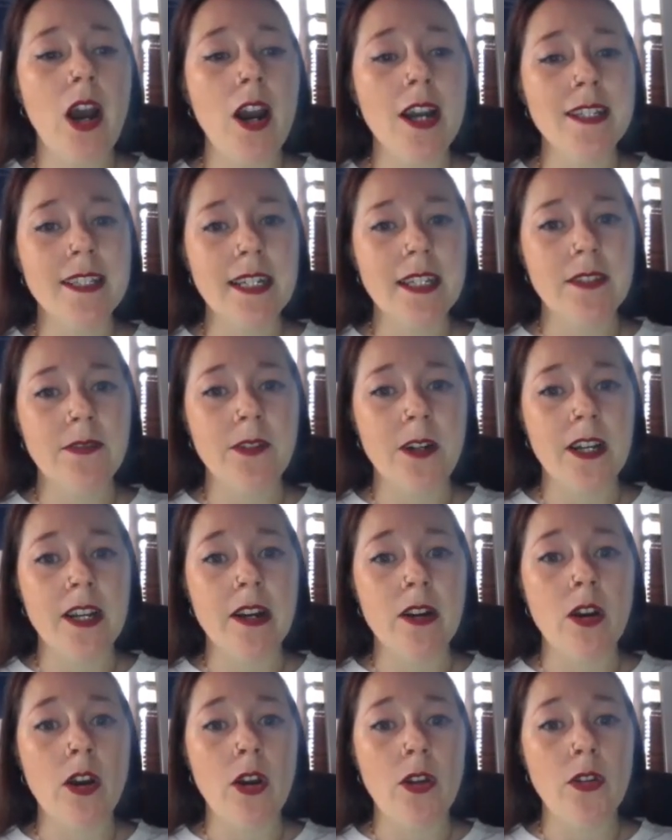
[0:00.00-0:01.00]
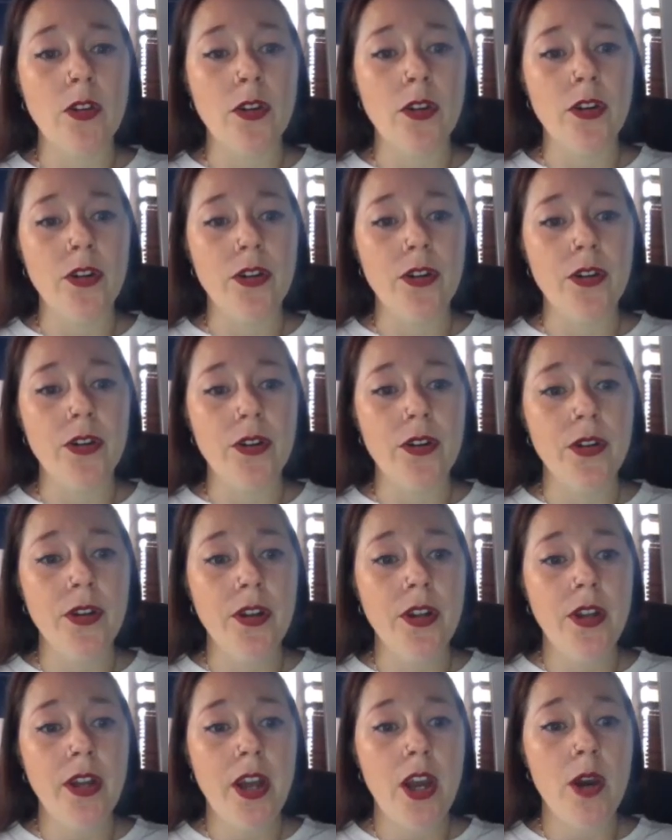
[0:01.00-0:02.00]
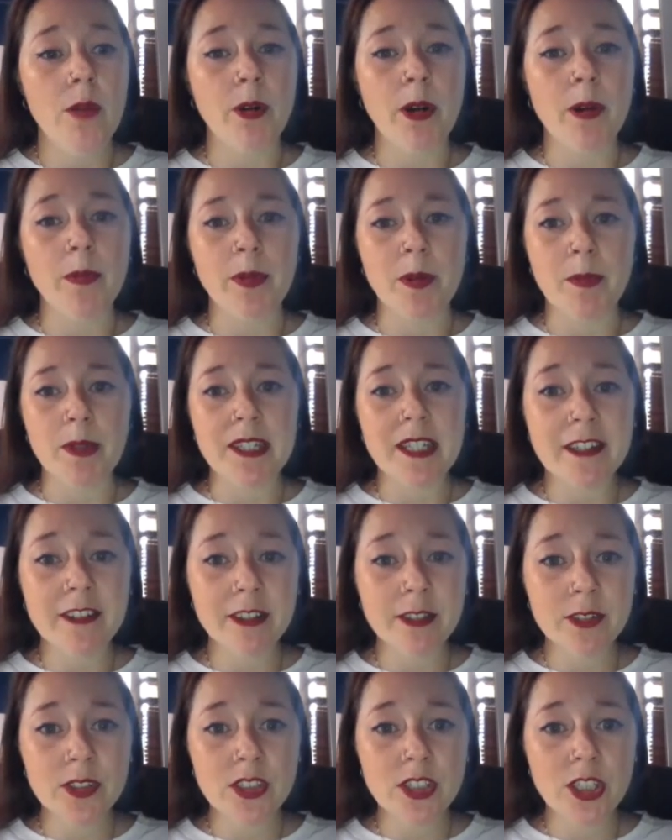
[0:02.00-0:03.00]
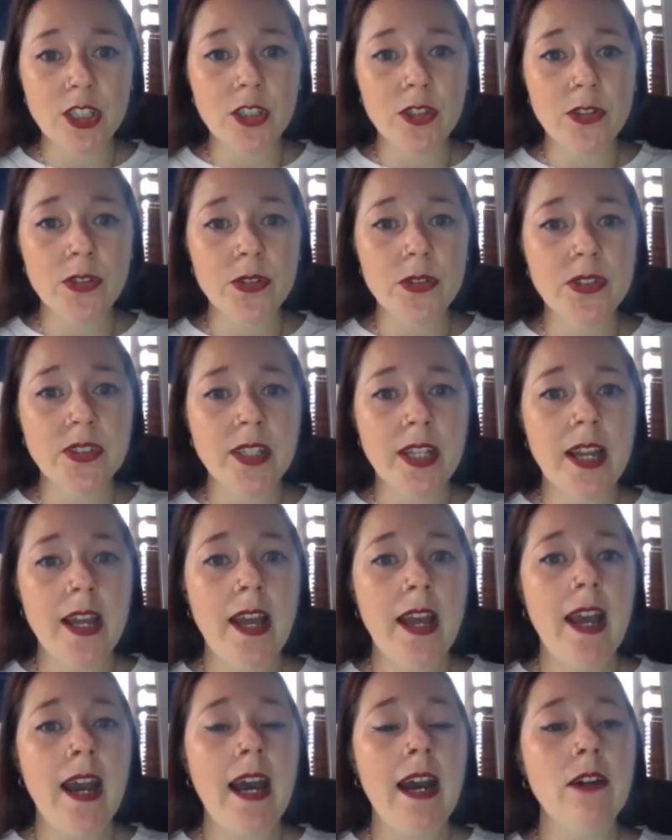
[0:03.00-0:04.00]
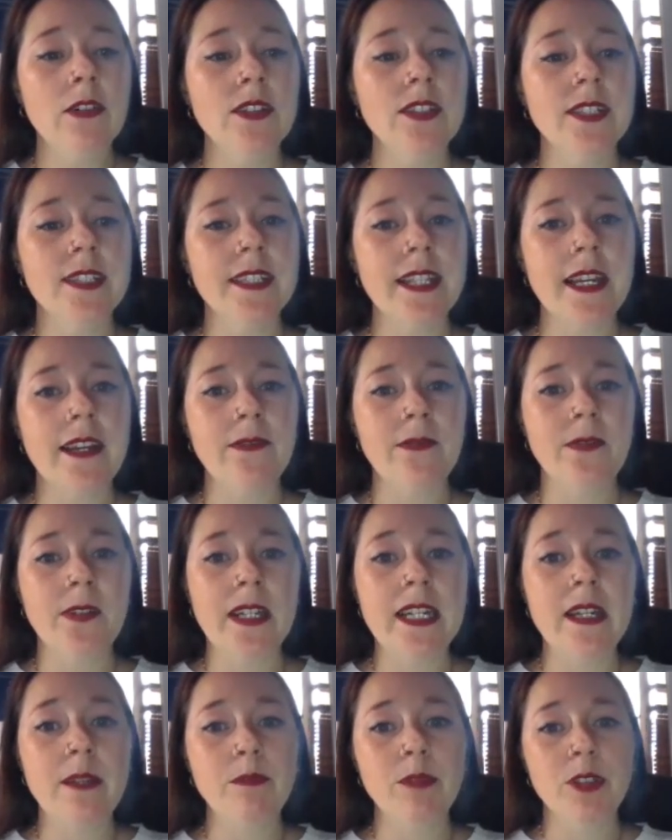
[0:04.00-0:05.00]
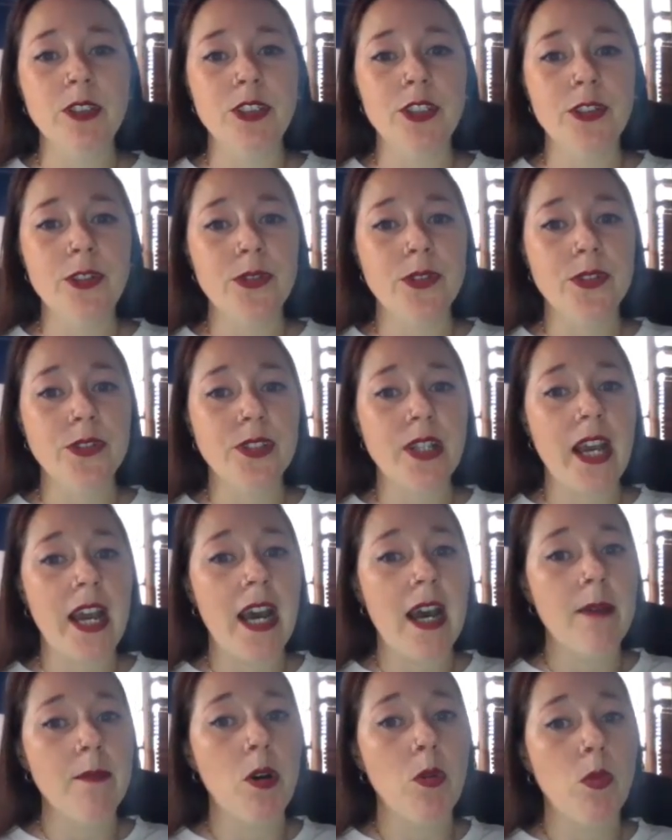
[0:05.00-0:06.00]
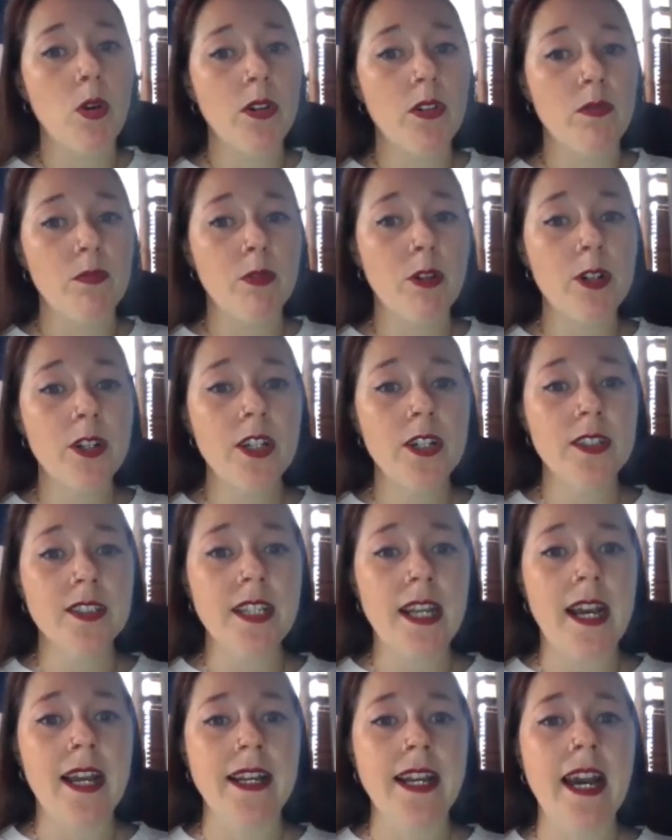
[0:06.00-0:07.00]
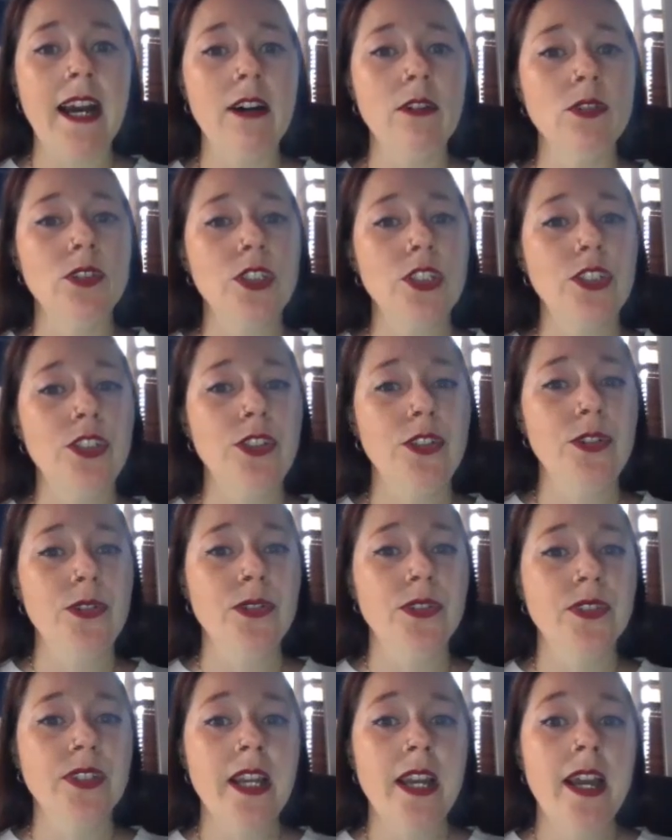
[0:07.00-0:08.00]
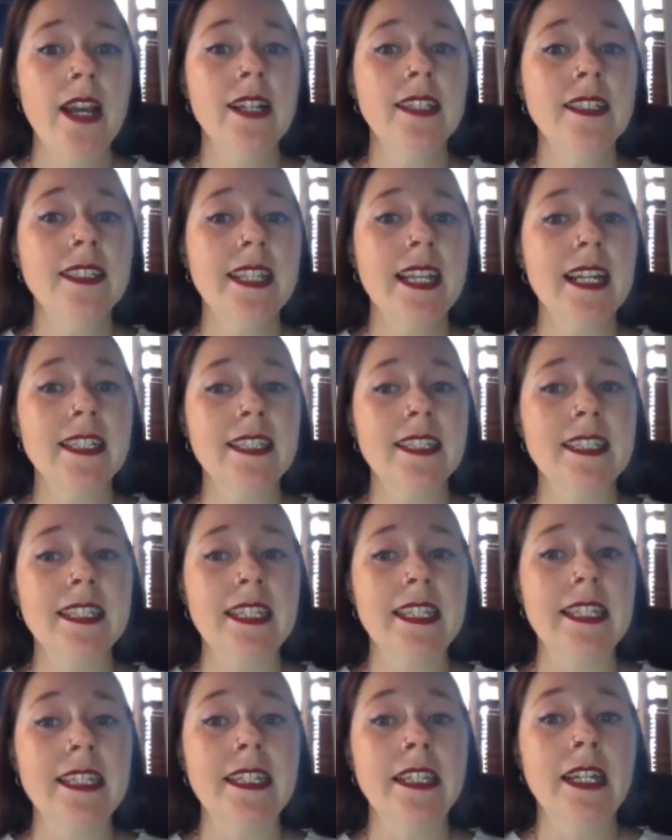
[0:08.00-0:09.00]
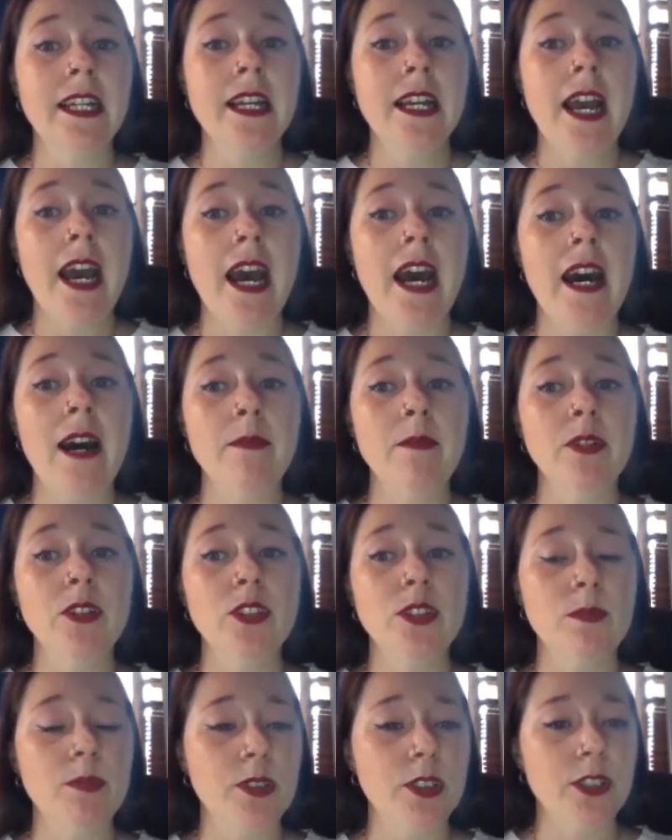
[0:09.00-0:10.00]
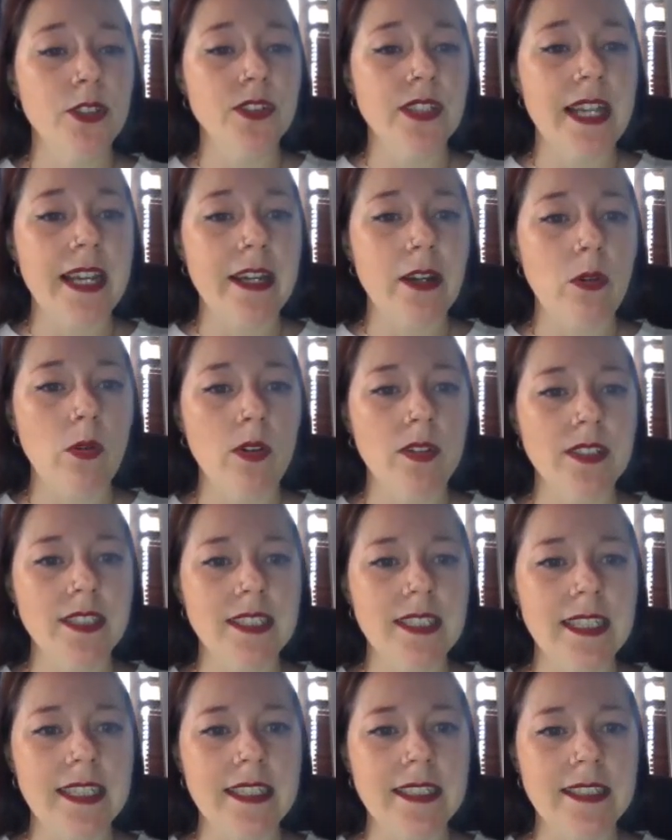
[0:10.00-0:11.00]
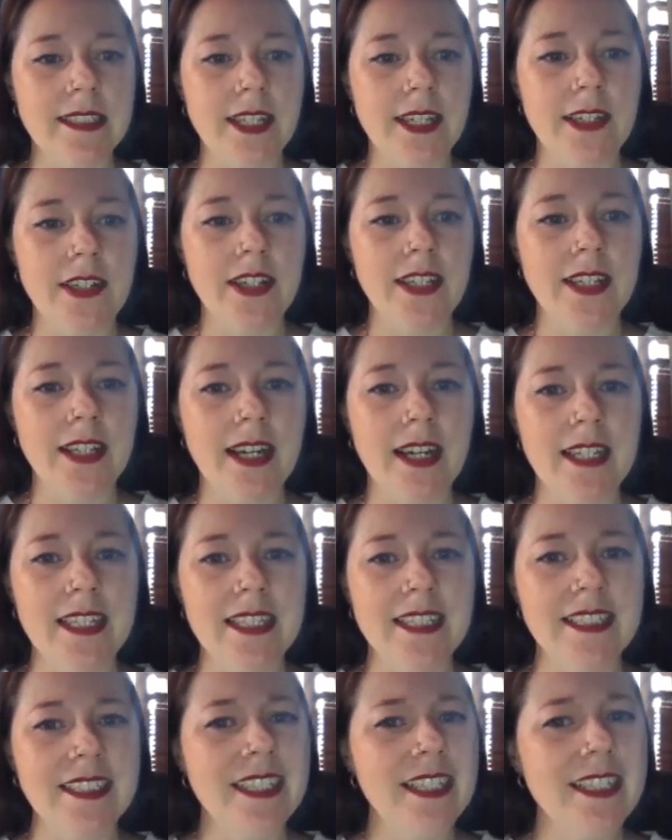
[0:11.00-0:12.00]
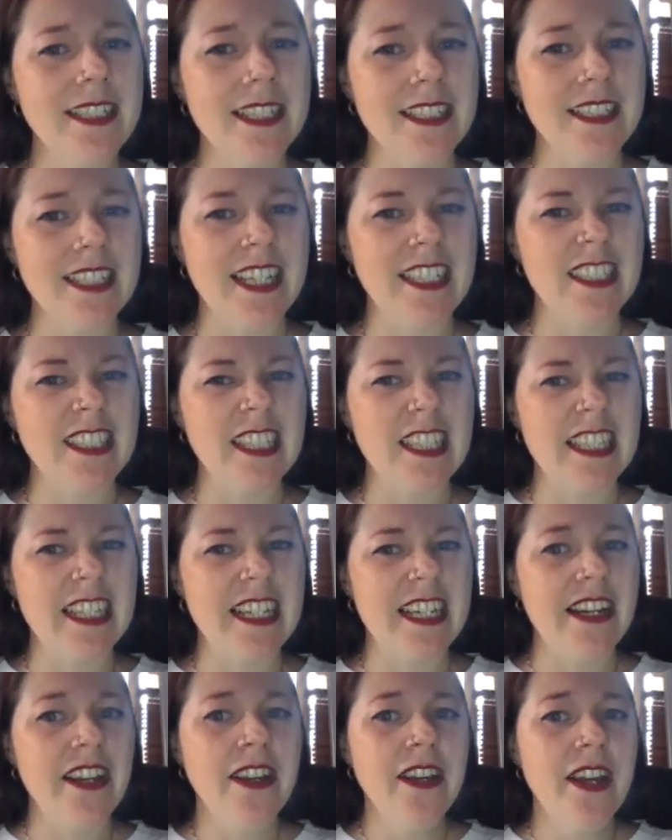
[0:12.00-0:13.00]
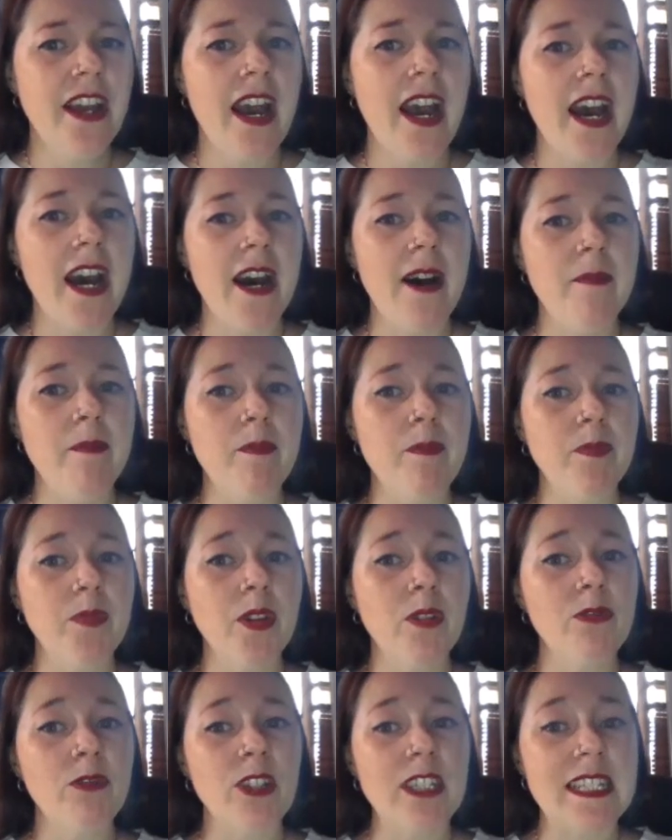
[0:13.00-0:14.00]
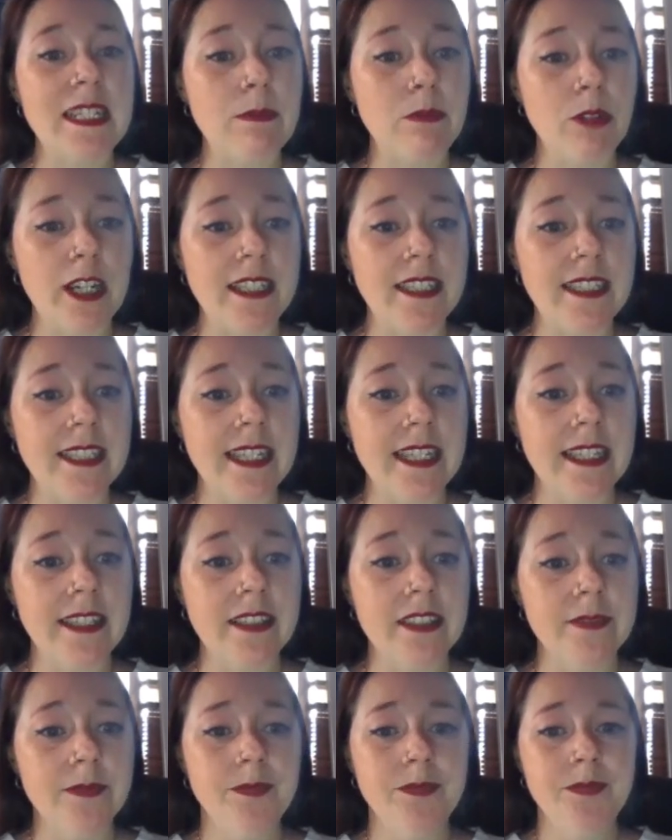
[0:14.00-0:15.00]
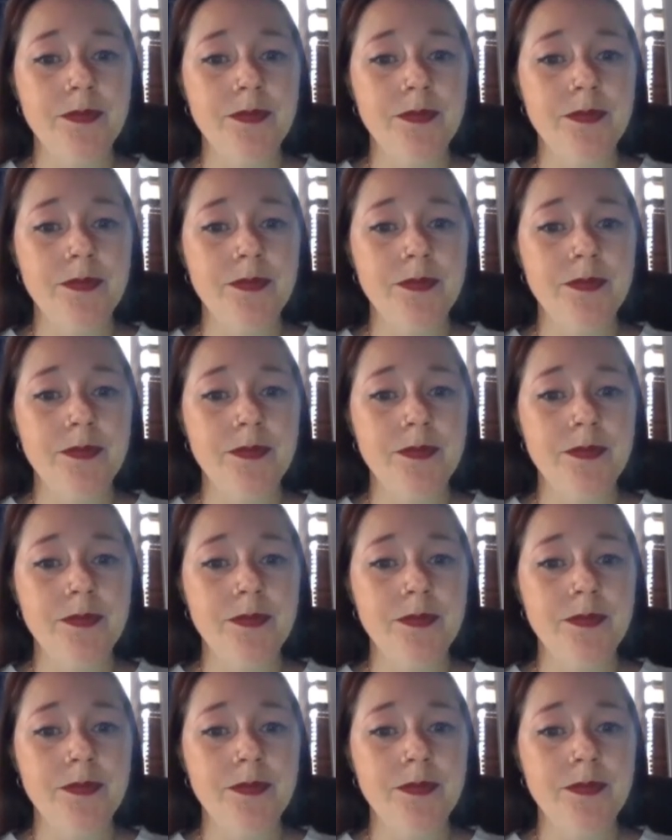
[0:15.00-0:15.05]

identifying the appropriate materials to use, how to safely produce a one-off product, and how to use CNC to produce in quantity. So that is essentially 3D printing